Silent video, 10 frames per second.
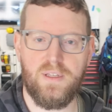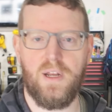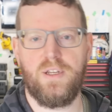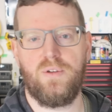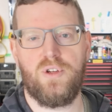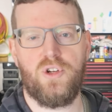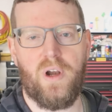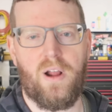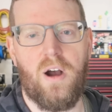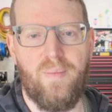that I do to try
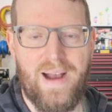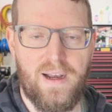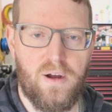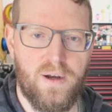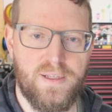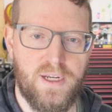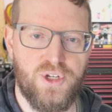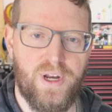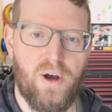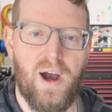to combat
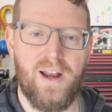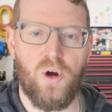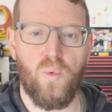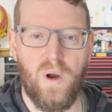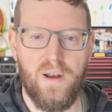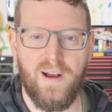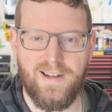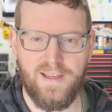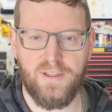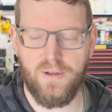condensation. Now, I don't run a
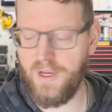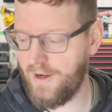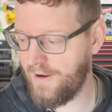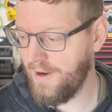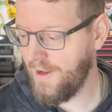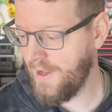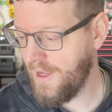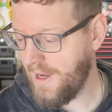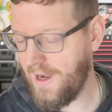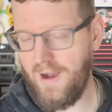diesel heater.
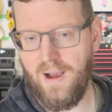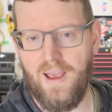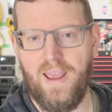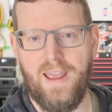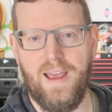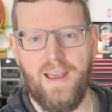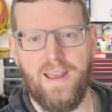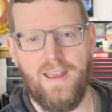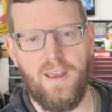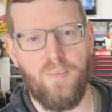I
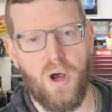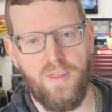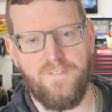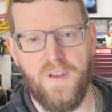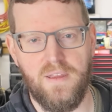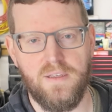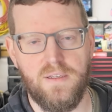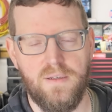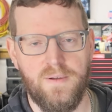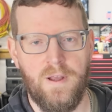am on the
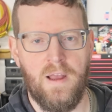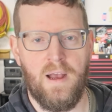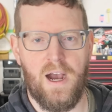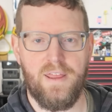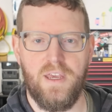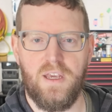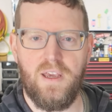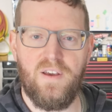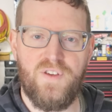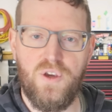fence. I think
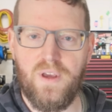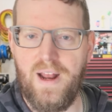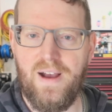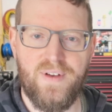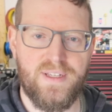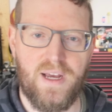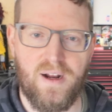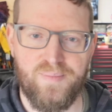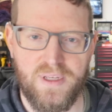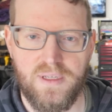if you can have a
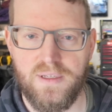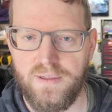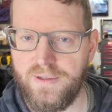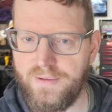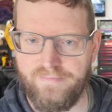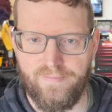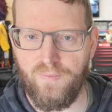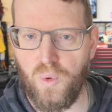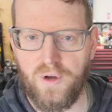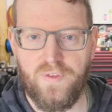setup that
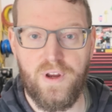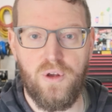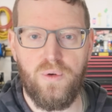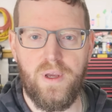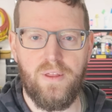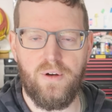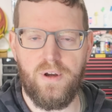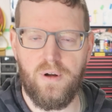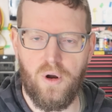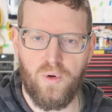works for you, either
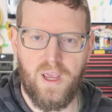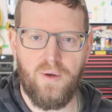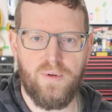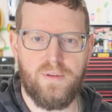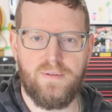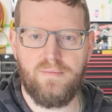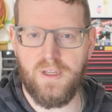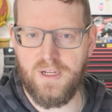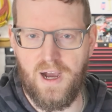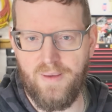you're okay with the
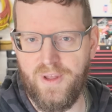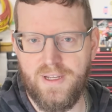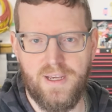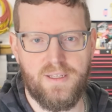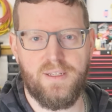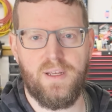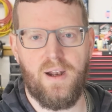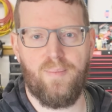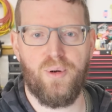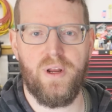time that it takes to set
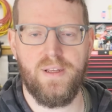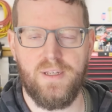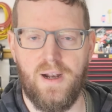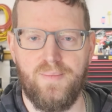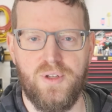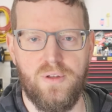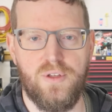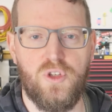up, or you can set up so it's